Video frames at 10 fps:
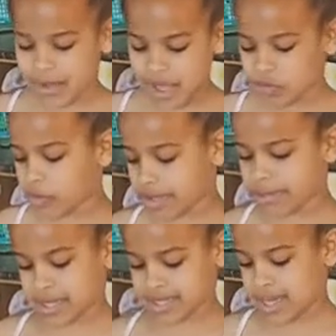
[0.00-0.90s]
So I'm going to
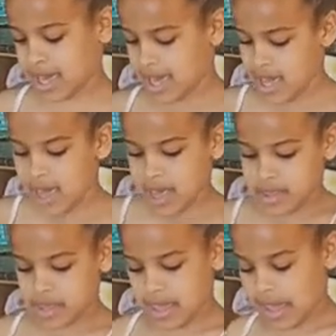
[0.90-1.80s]
mix the
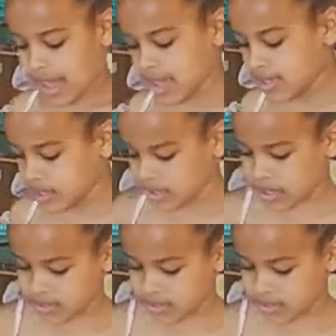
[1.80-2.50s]
eggs, the